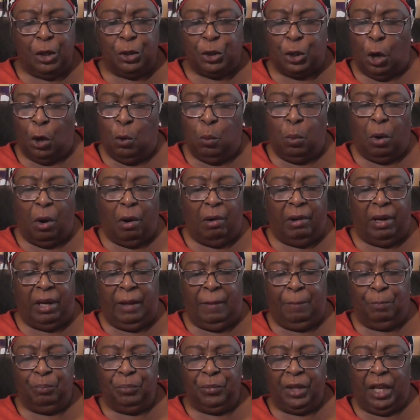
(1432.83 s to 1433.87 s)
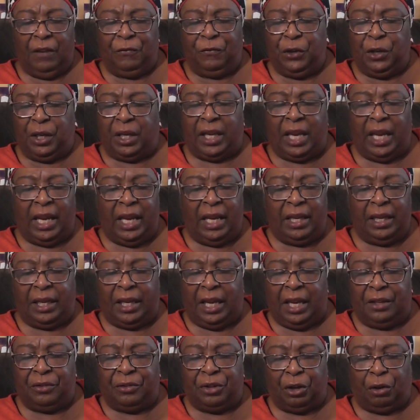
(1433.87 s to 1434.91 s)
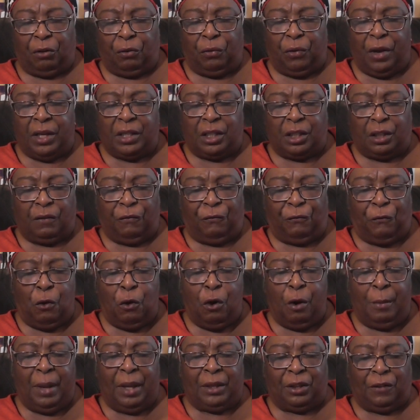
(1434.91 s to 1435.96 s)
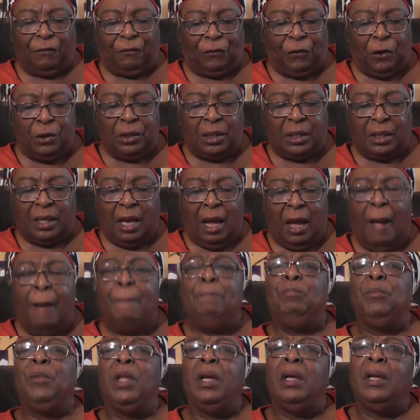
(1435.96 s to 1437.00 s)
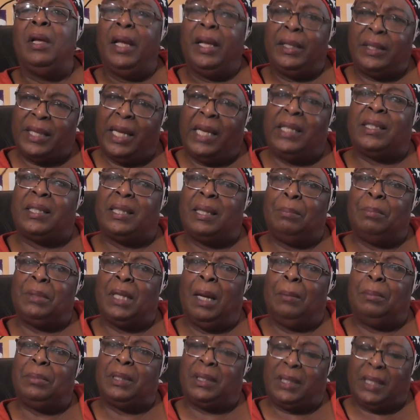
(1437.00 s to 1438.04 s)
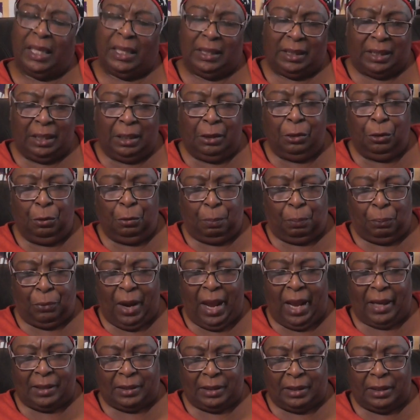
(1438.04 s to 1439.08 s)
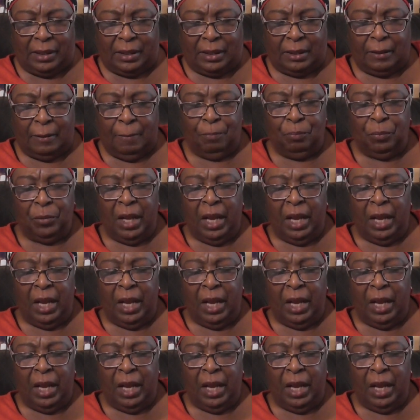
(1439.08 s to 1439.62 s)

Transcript: Don't worry, if you can't get the crust to form at the first time, take some time to taste a little practice.